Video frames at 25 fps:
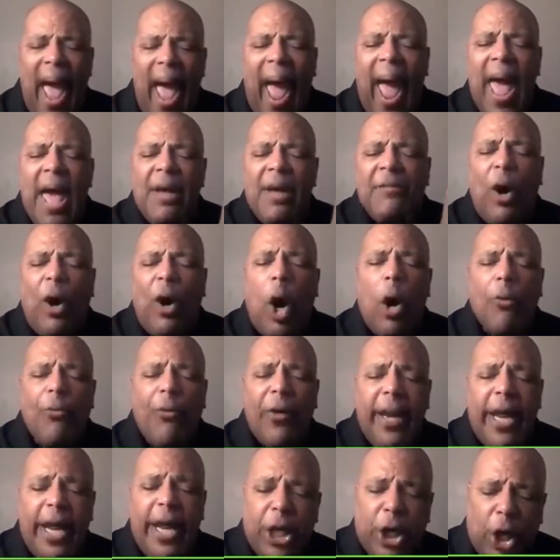I have
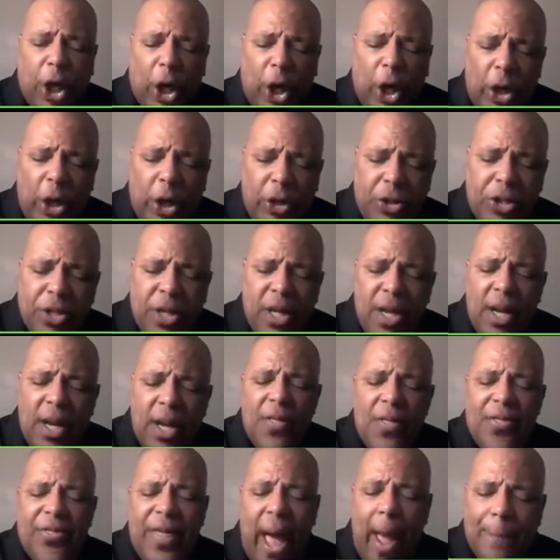already cursed
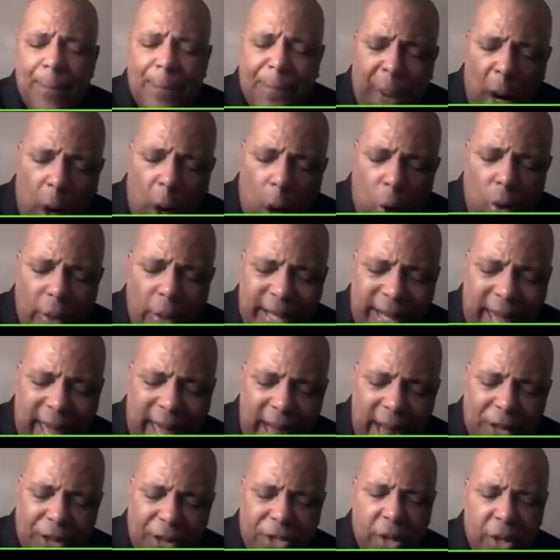that bone
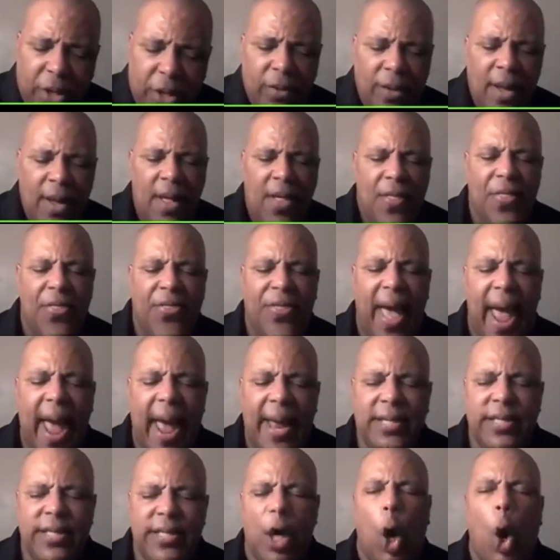cancer,
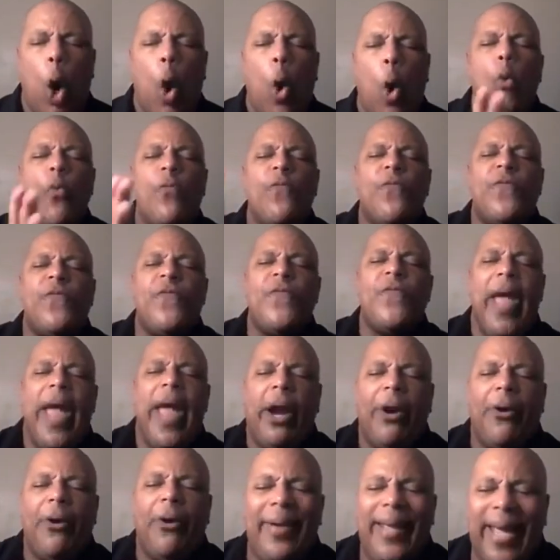that
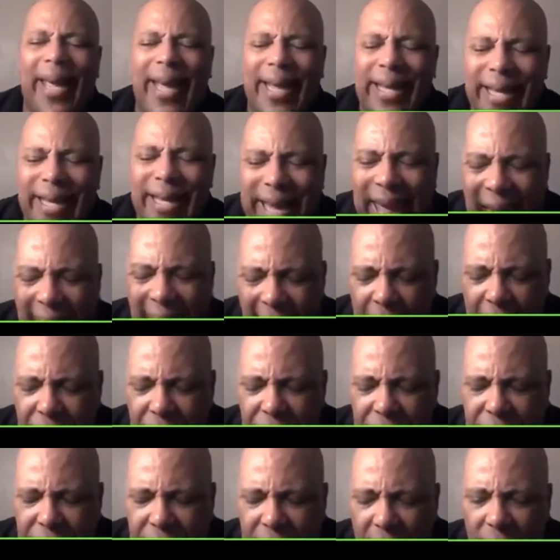ovarian
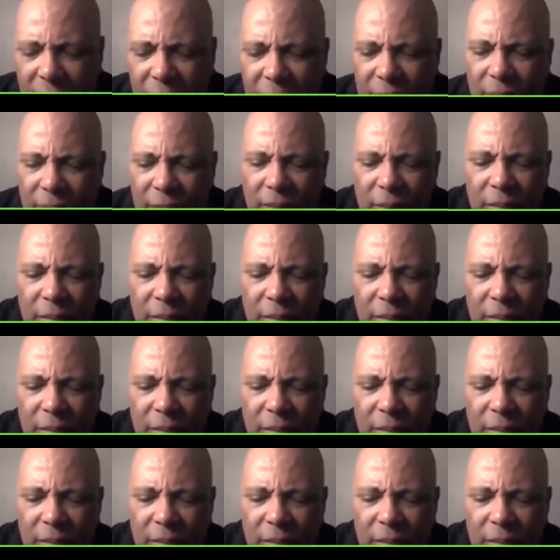cancer.